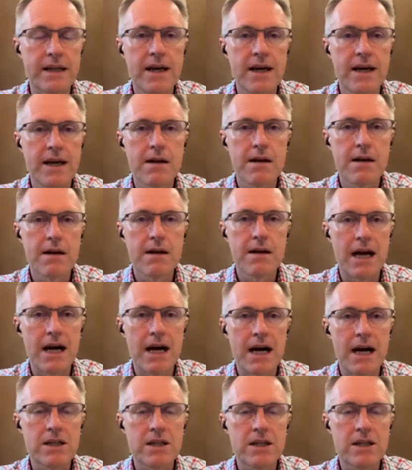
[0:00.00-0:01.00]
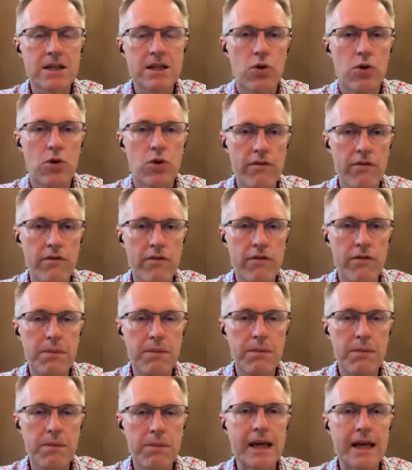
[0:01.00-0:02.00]
combines all of your
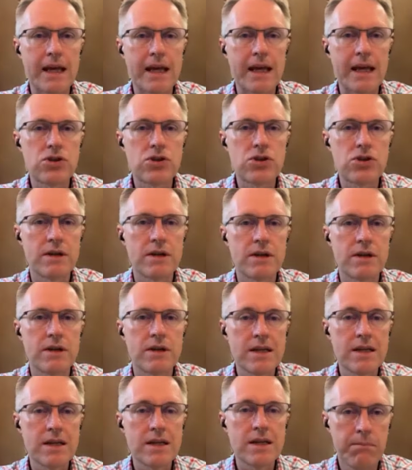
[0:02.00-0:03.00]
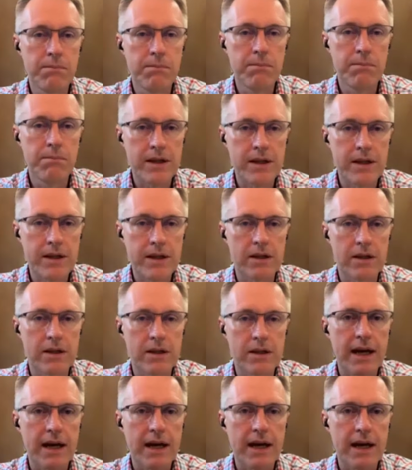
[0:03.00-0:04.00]
planning into a single plan that you can
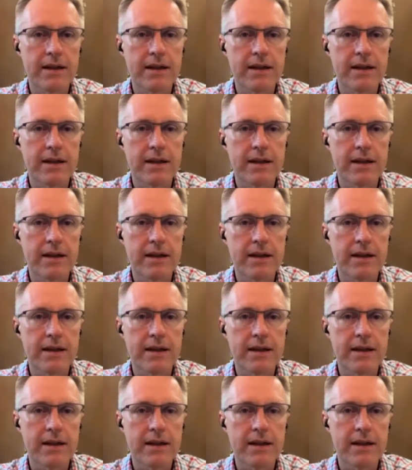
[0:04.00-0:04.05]
track,